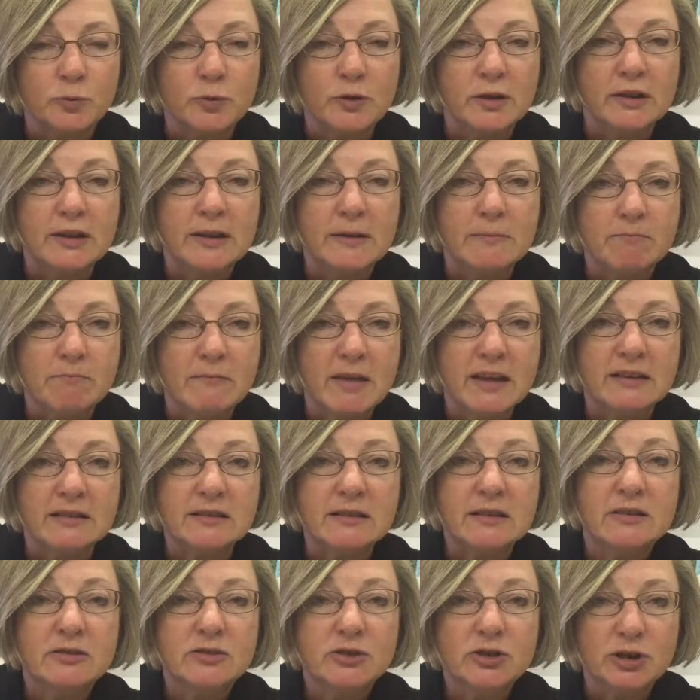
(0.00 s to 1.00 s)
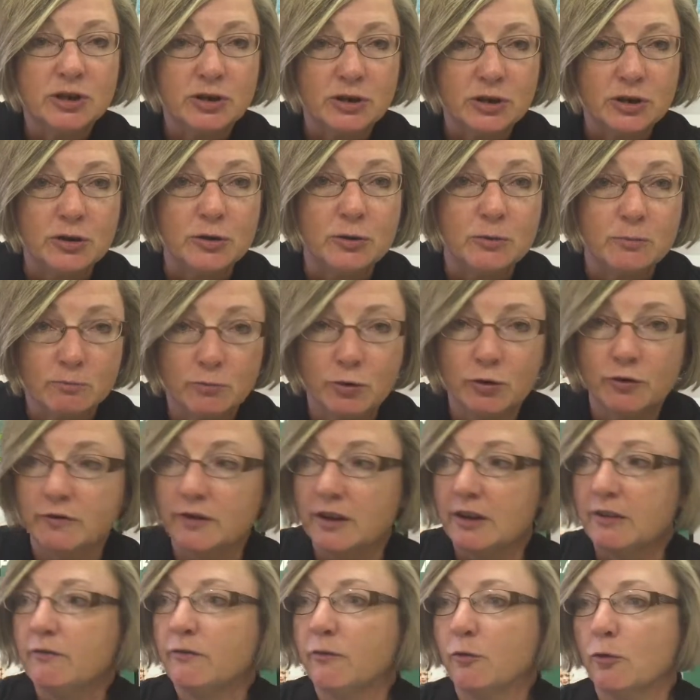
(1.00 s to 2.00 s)
really meant to you
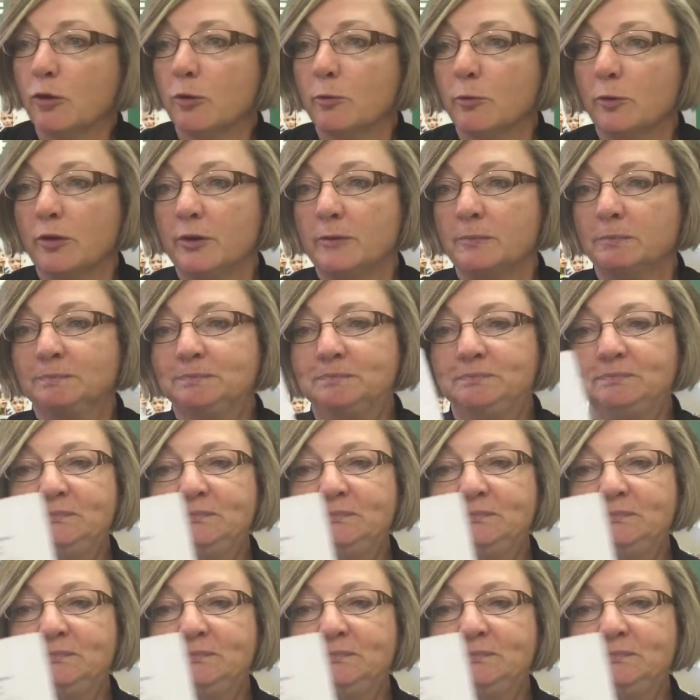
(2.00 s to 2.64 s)
moving forward?